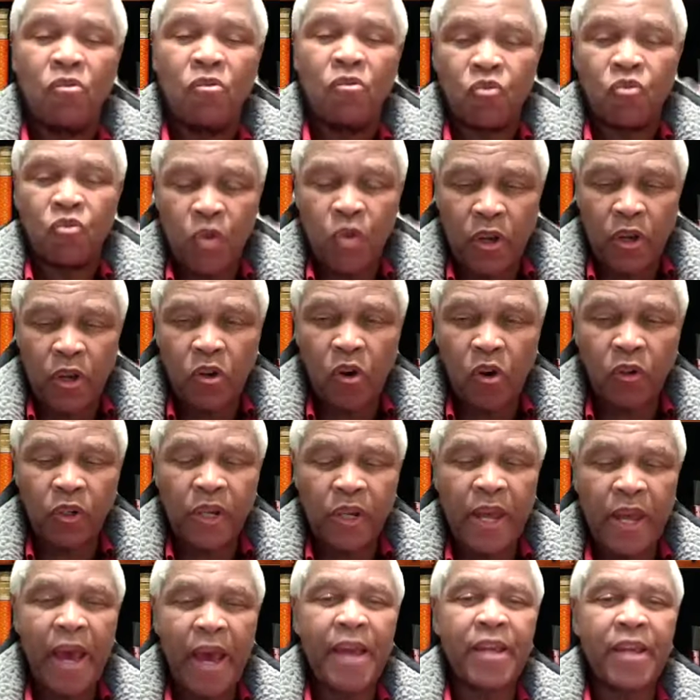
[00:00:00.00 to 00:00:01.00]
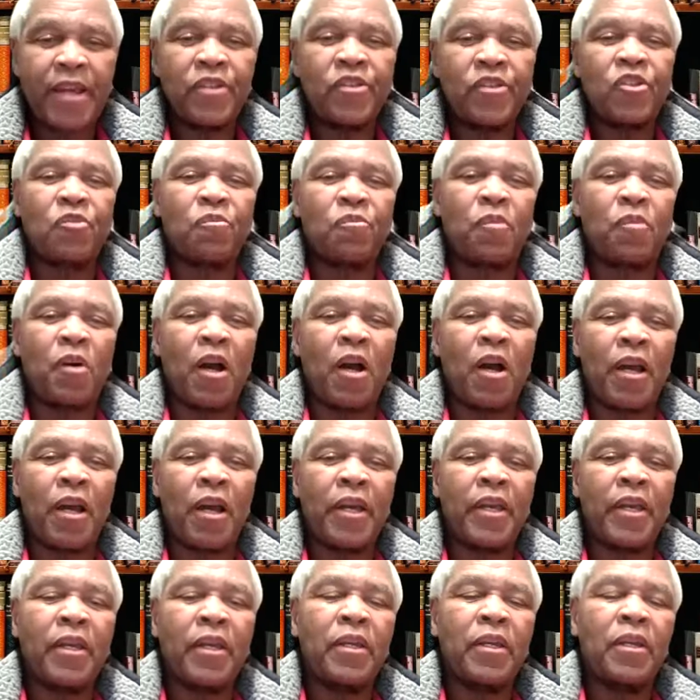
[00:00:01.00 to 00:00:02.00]
recognized
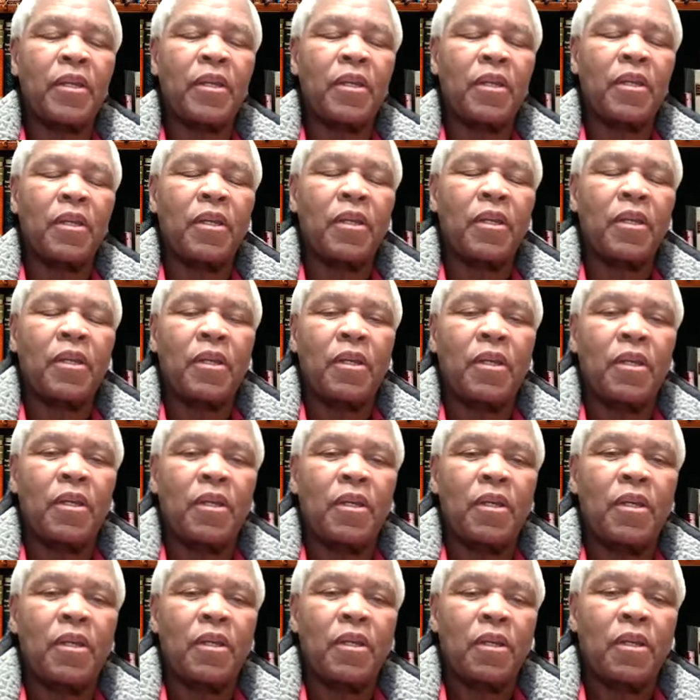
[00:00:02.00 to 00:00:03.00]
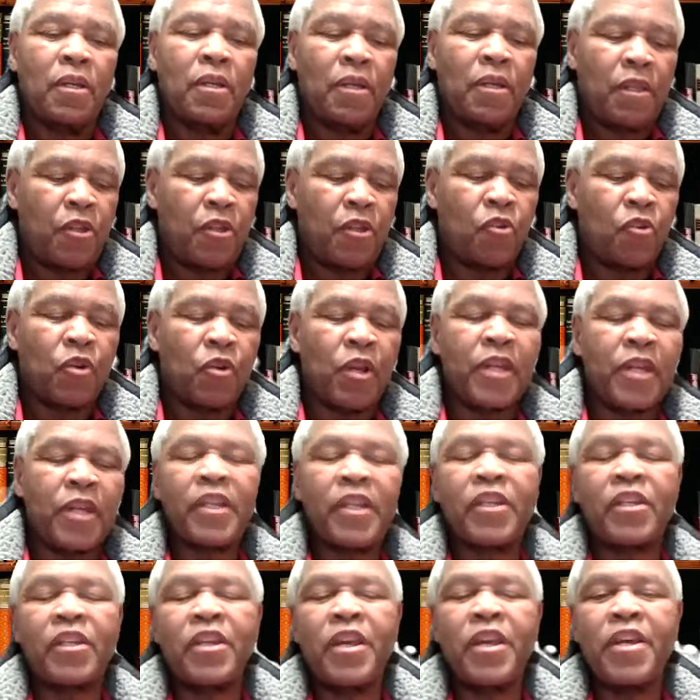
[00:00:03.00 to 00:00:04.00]
by the
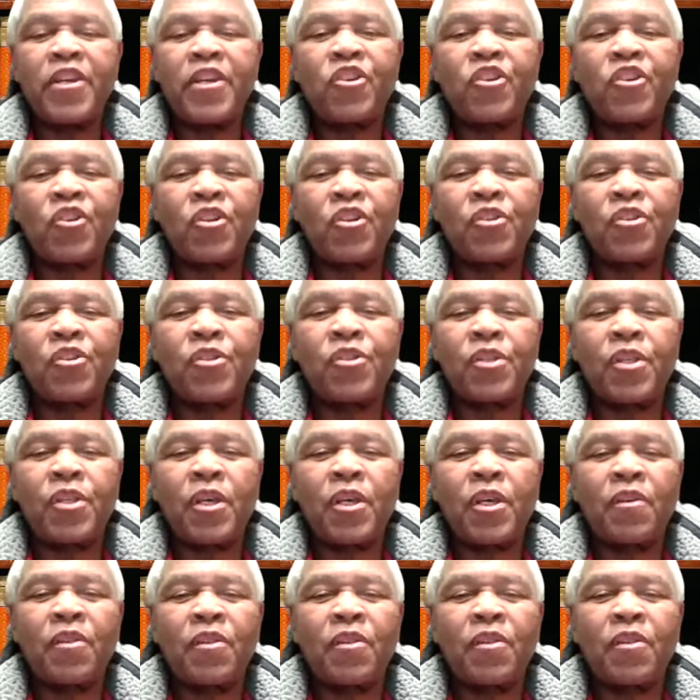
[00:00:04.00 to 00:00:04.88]
United Nations.